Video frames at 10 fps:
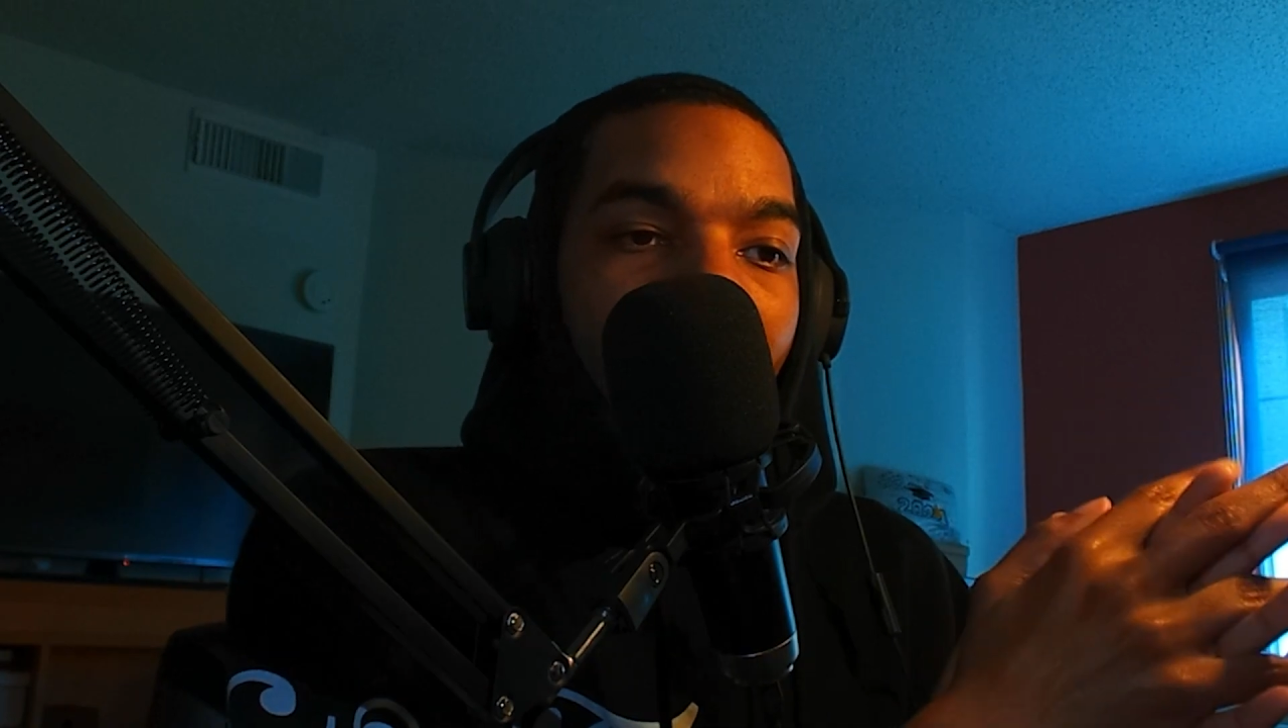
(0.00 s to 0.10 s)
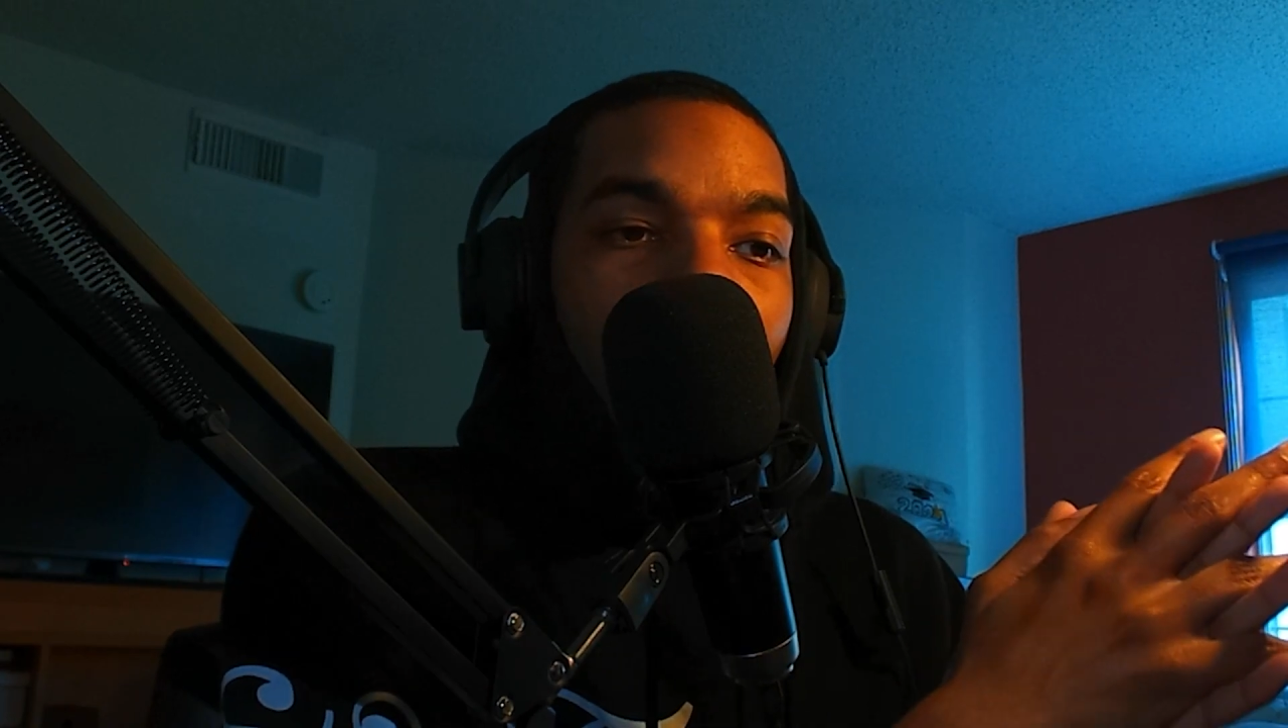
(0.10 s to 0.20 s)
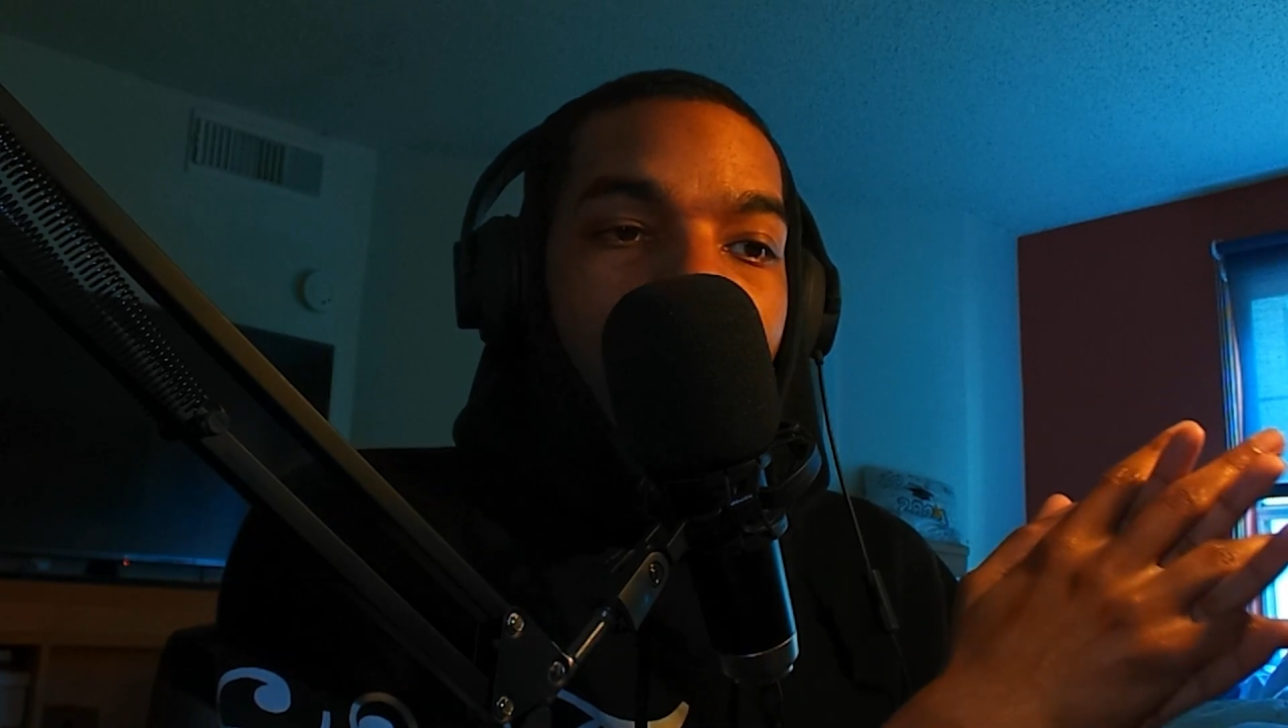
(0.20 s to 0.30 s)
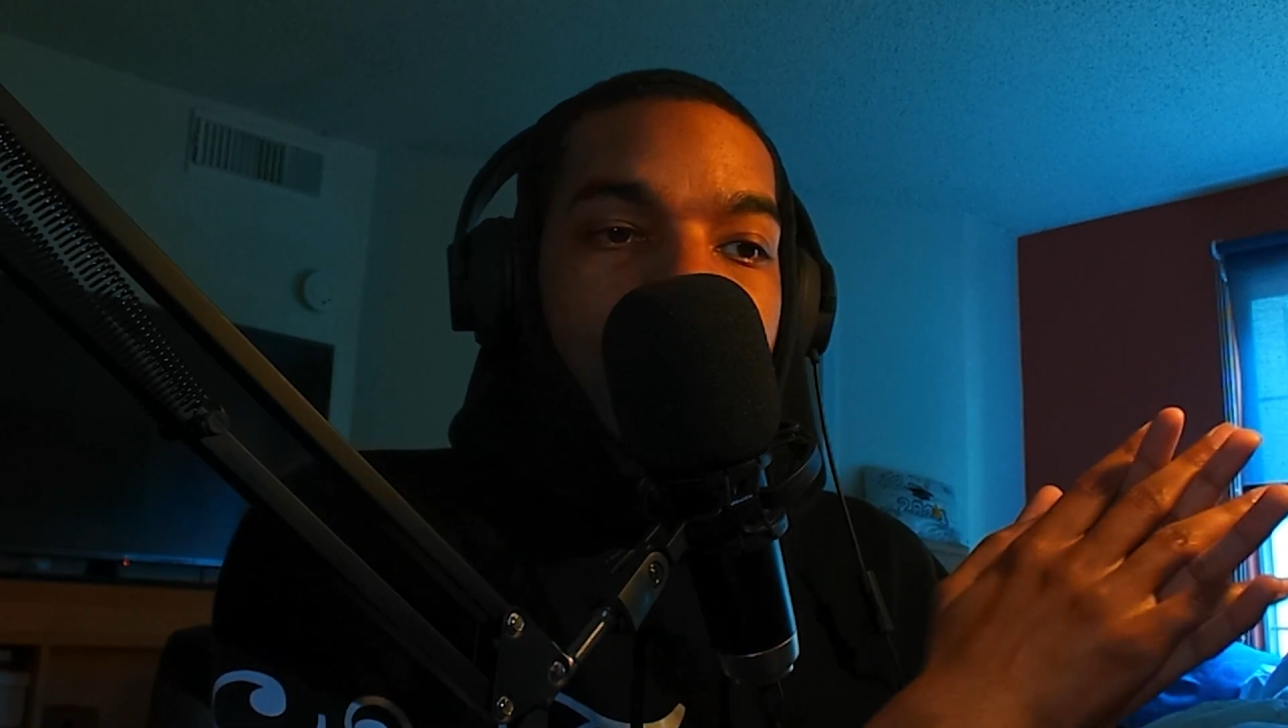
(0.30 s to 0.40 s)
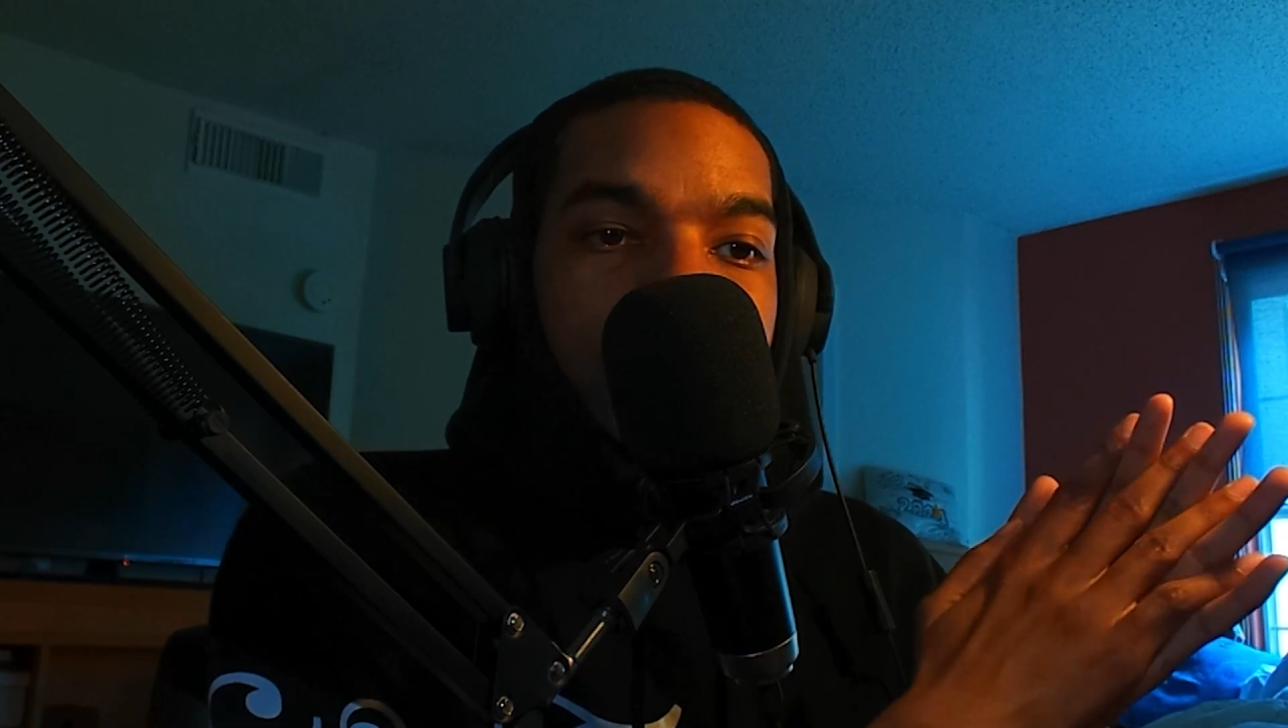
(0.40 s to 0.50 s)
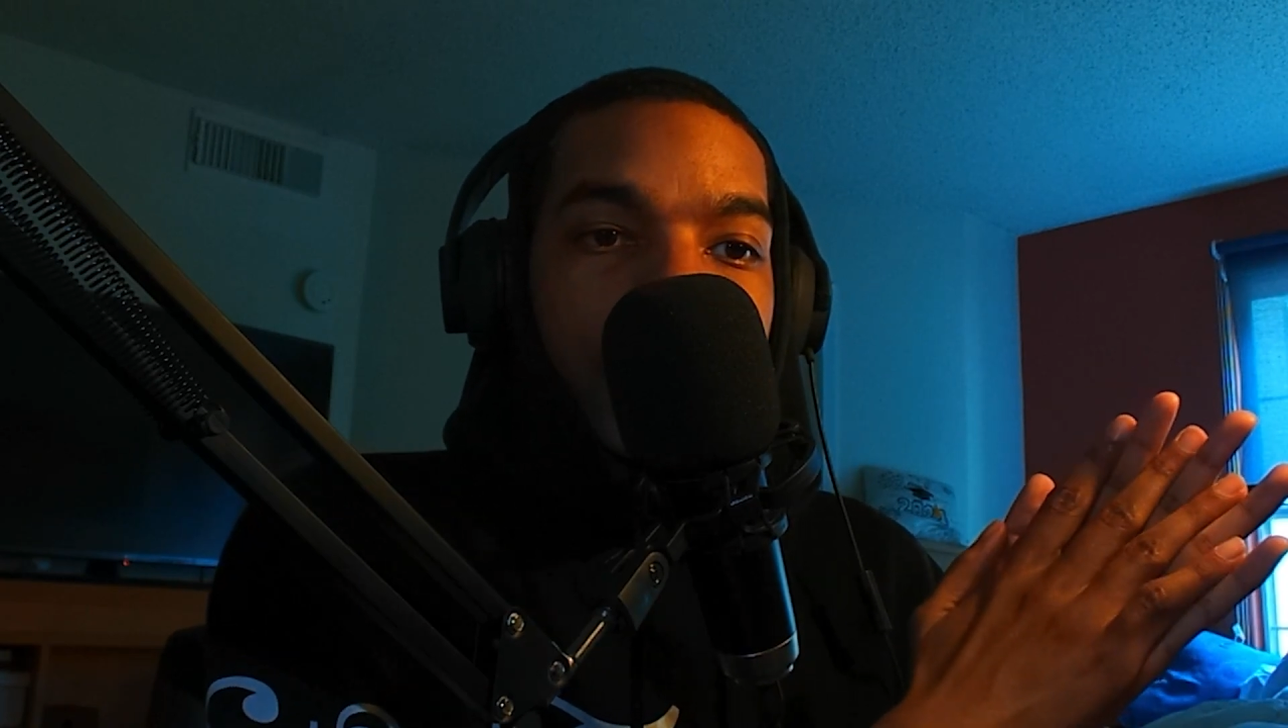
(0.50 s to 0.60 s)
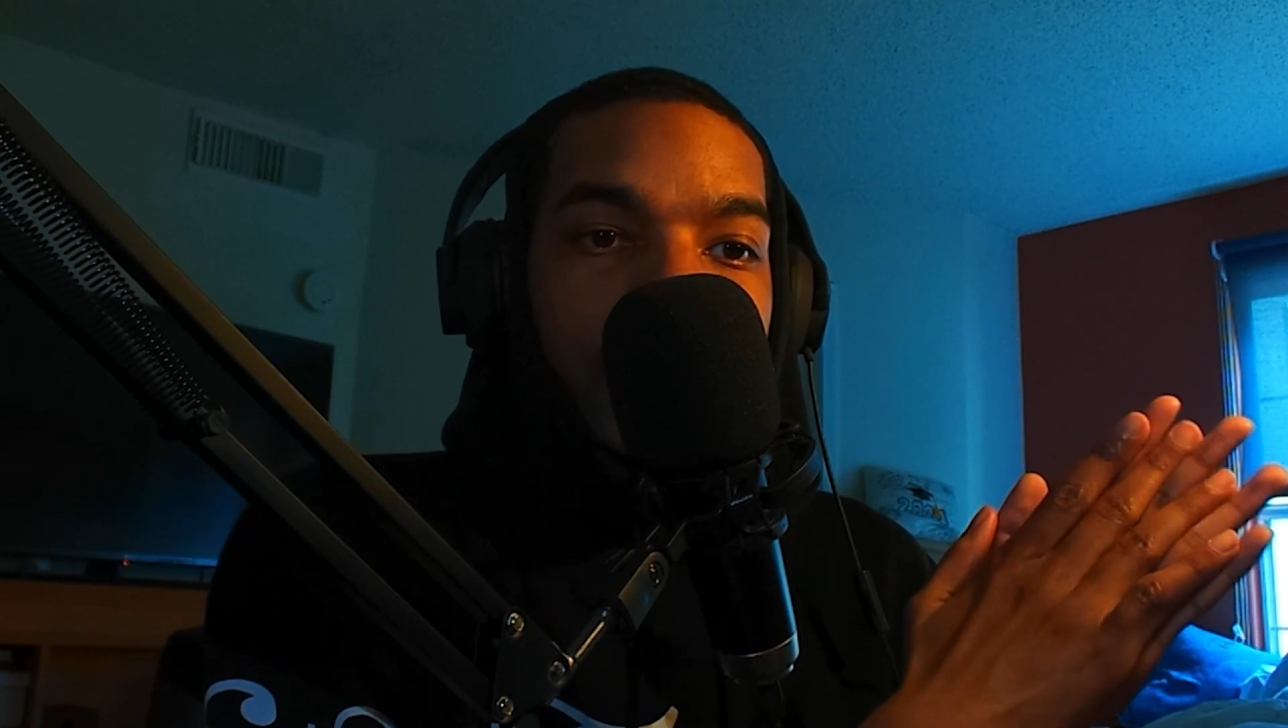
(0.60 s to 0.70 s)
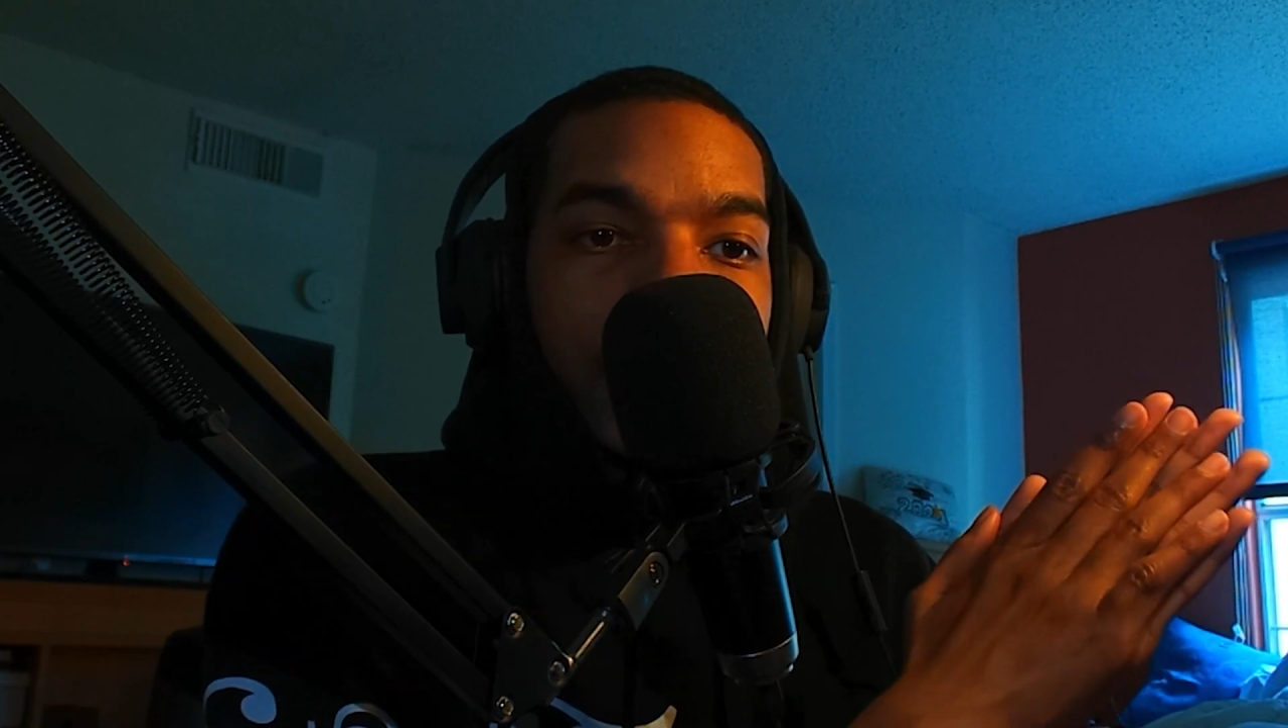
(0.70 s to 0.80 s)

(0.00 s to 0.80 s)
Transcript: how they said